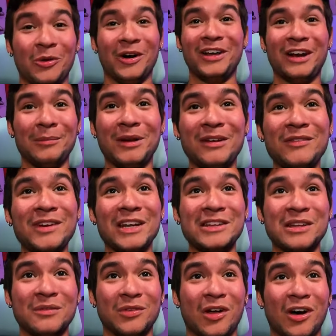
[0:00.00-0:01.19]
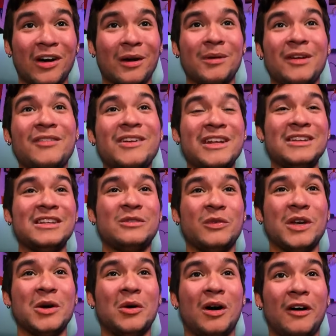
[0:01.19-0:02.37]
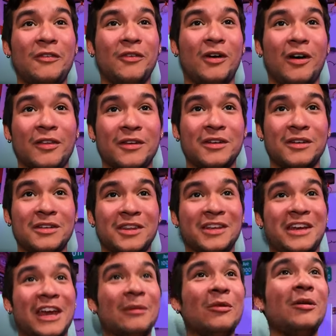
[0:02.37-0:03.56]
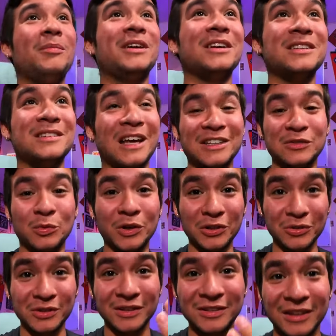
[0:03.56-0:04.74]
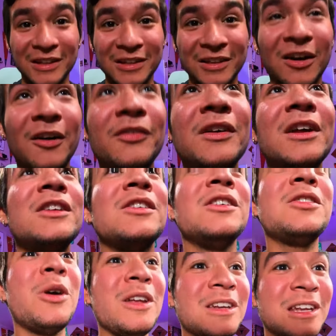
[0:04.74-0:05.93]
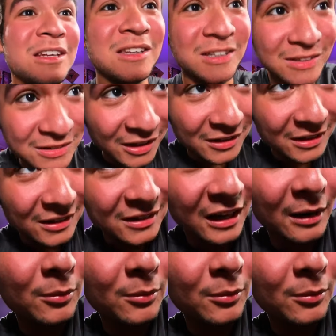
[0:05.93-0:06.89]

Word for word: know what? I'm not even going to end the vlog. I'm not even going to end this video off on the camera because I just want to use this to end it off. So let's go ahead and end this, cut this